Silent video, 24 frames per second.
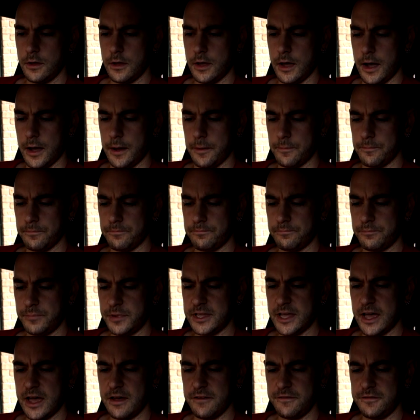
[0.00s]

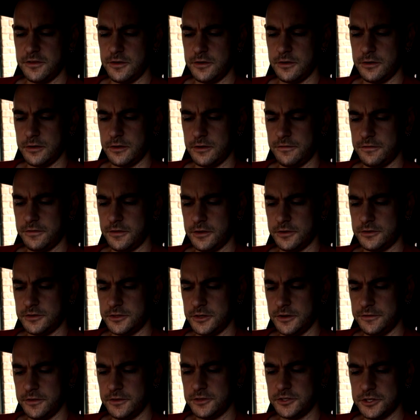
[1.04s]
But yeah, if
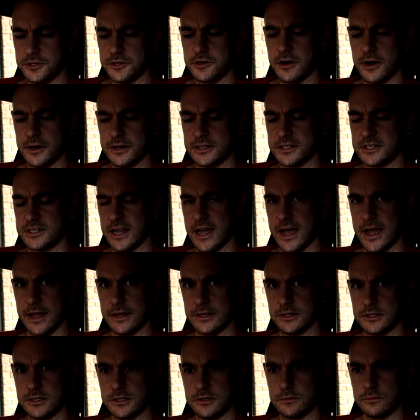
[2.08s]
your tuner
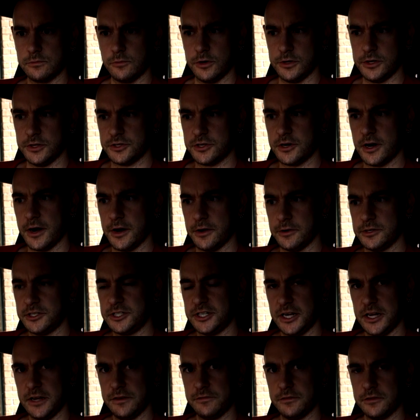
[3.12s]
understands what you're trying to
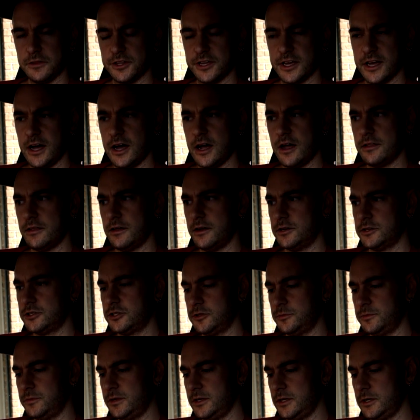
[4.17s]
achieve with the car, then it
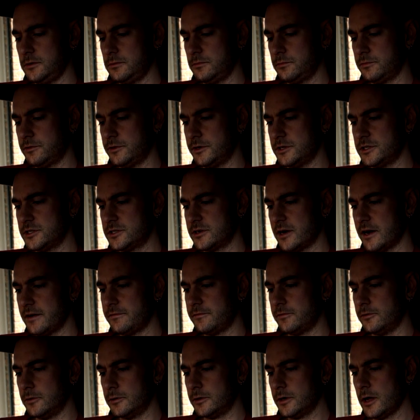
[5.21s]
should be pretty
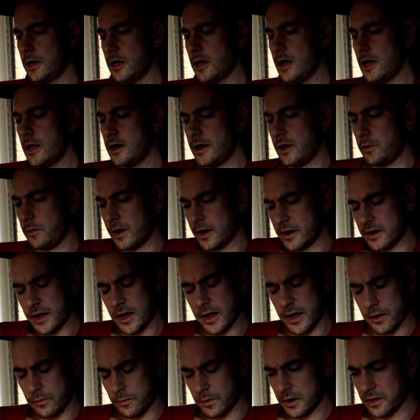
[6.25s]
straightforward. Now,
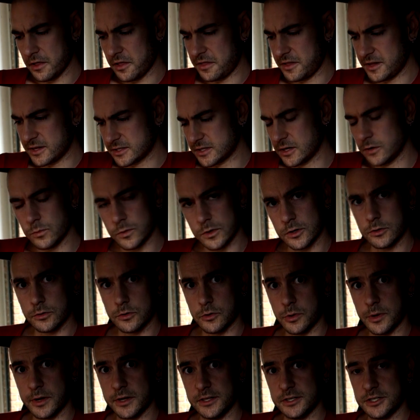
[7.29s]
one of the things I will
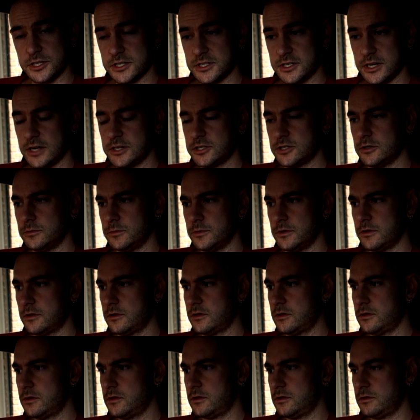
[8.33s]
quickly just touch on
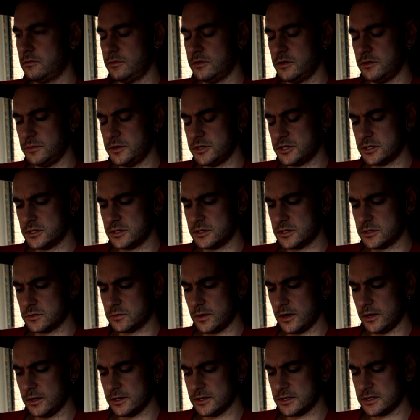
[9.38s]
with emissions as
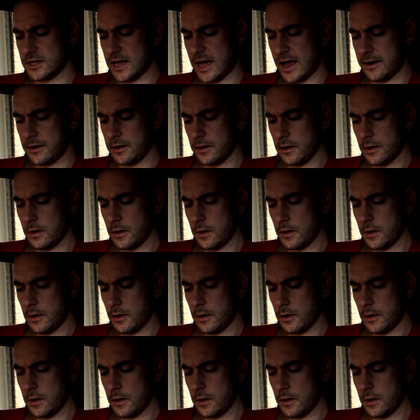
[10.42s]
well is that